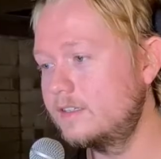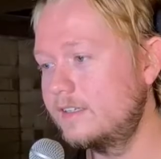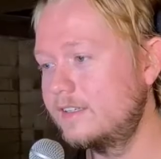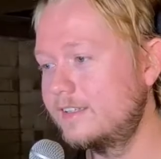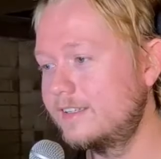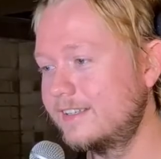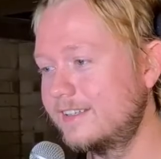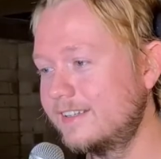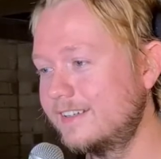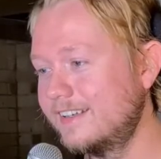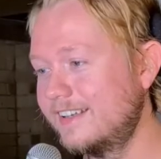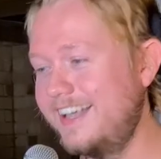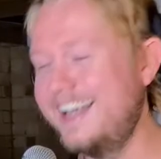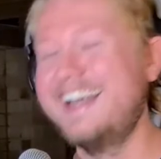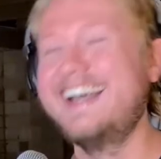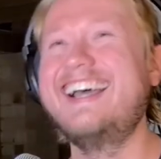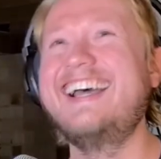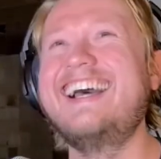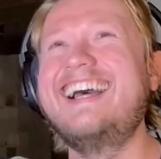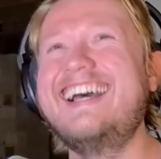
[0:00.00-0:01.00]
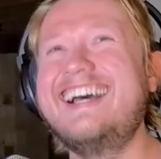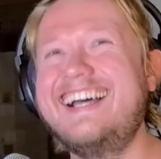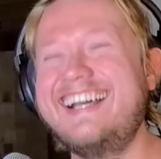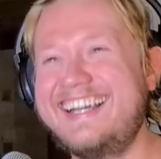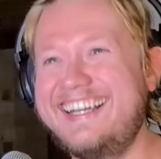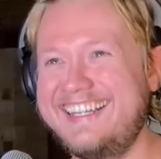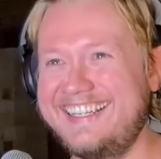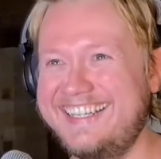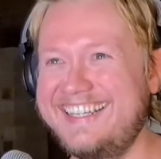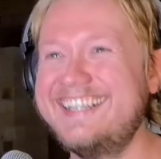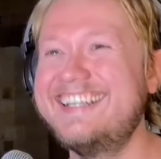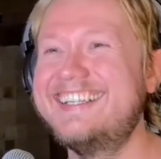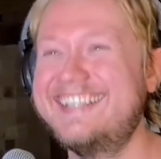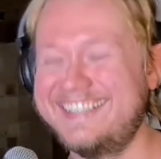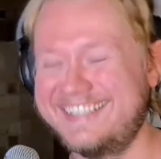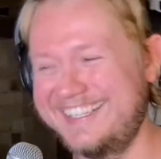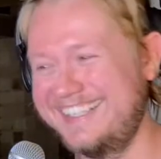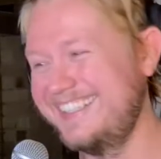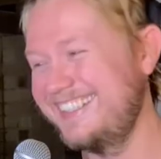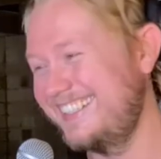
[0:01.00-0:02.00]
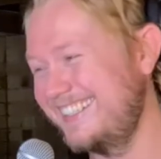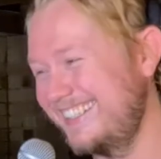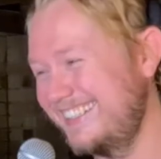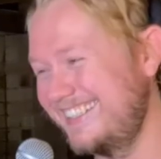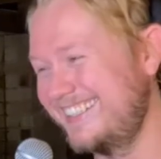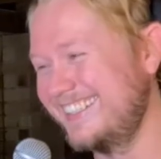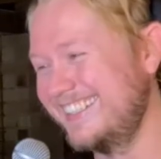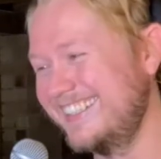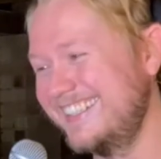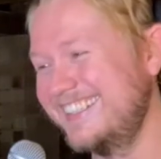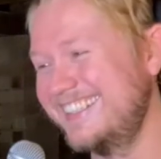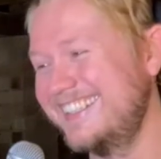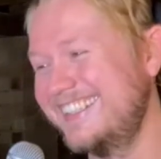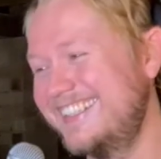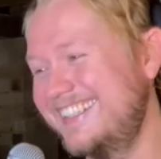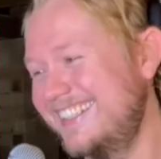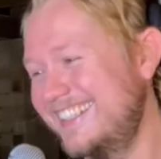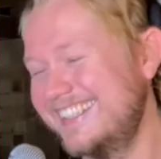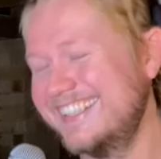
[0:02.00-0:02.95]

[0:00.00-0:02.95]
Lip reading: And you're a pathetic little worm, so I guess you've got to come